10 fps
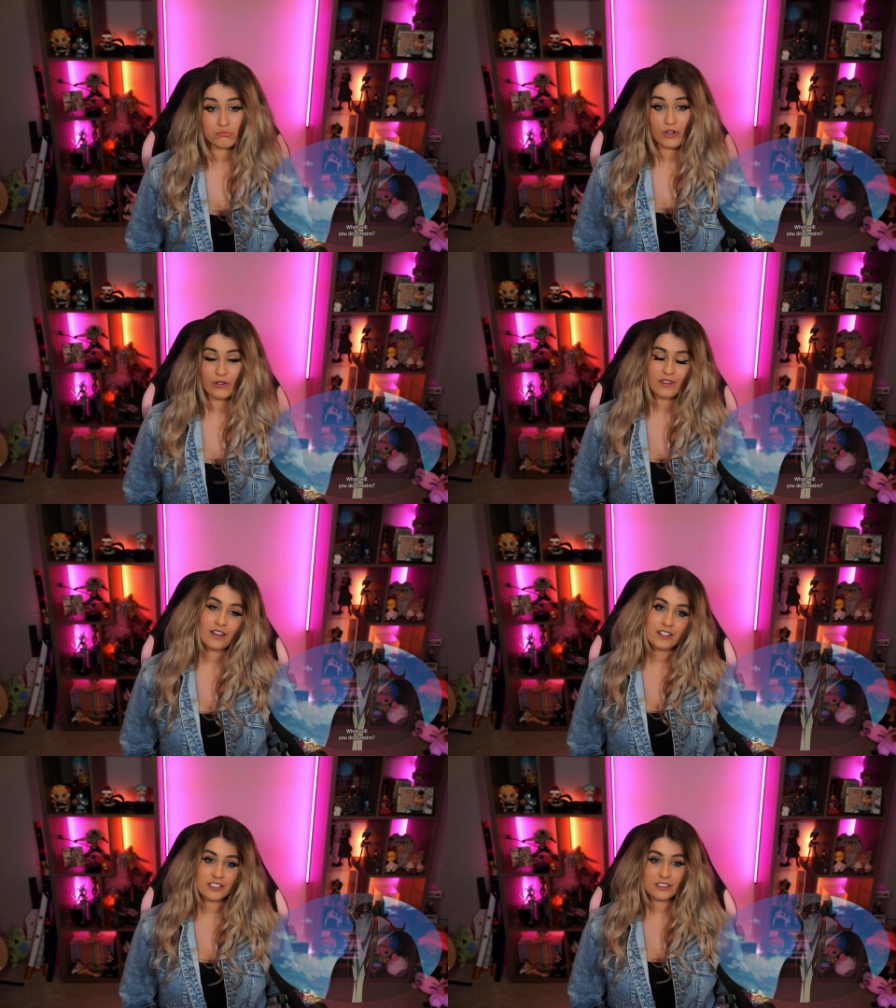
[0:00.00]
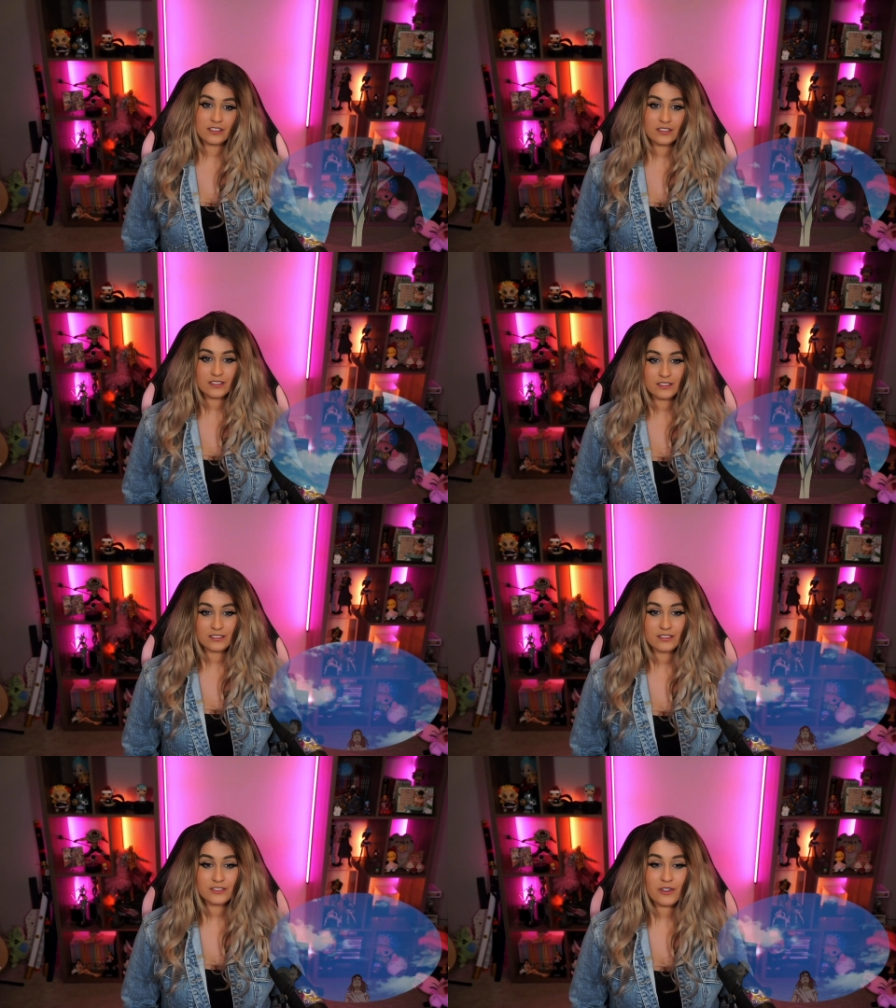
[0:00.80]
Oh gosh.
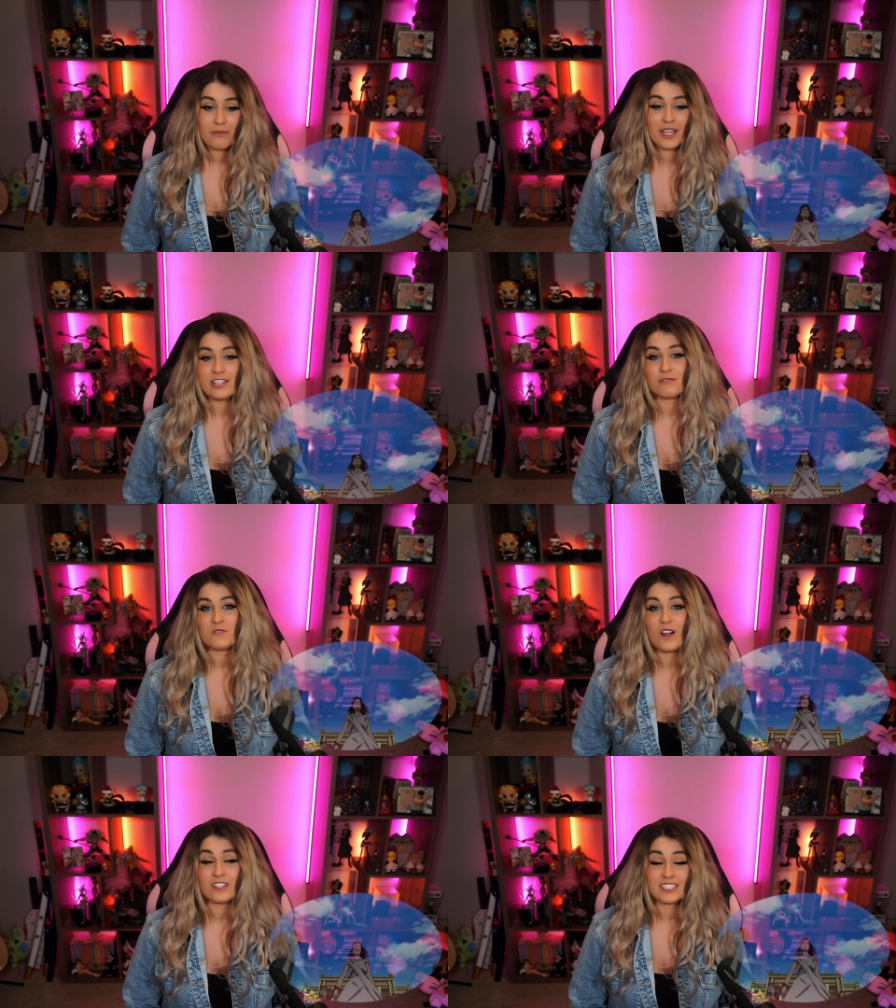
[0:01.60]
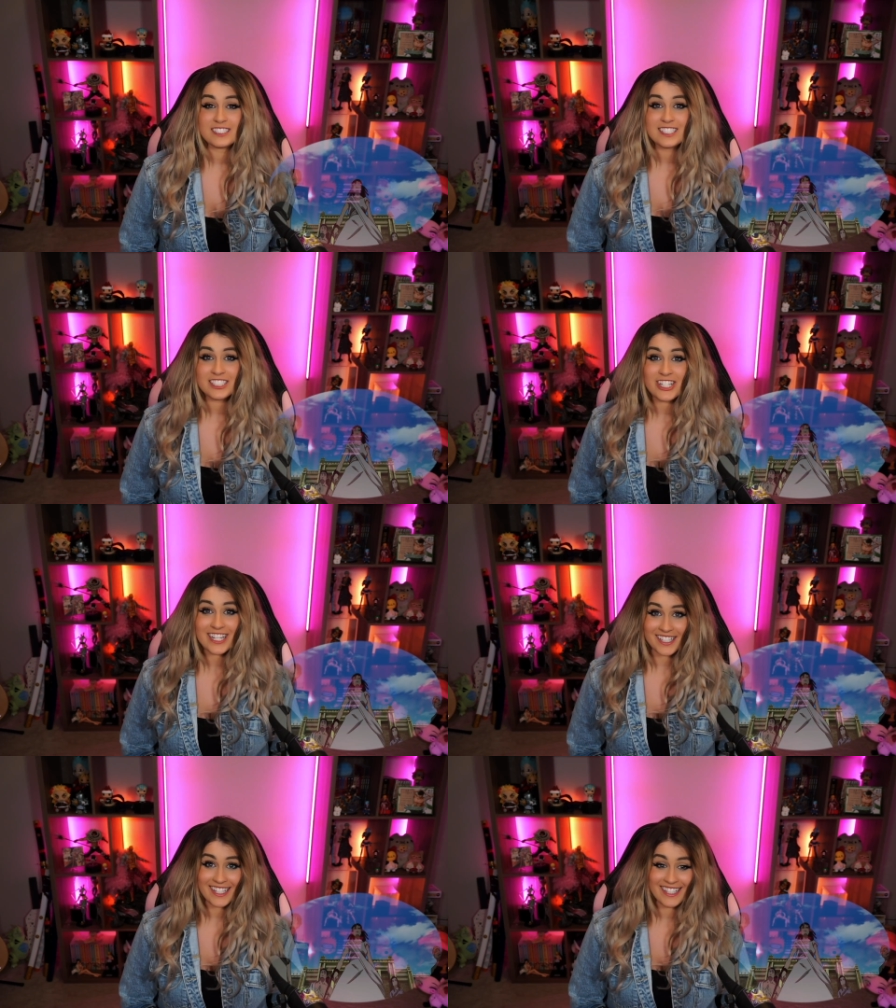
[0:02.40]
Don't make the wrong
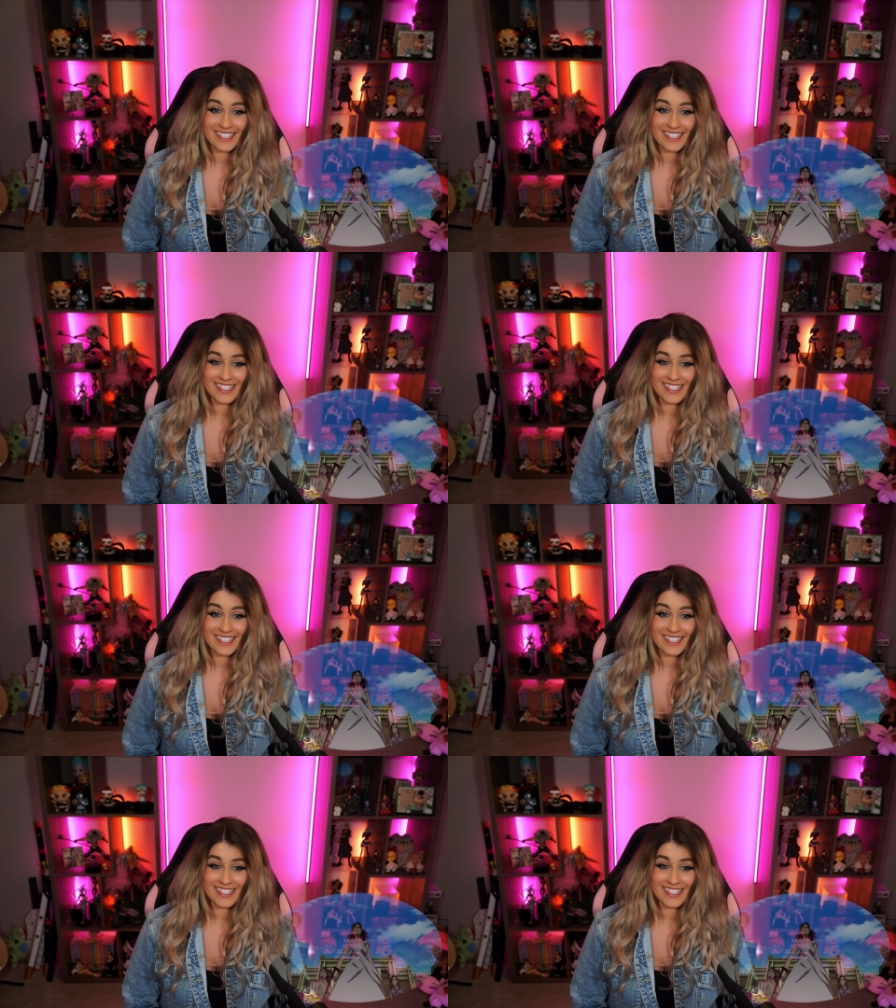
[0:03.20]
decision!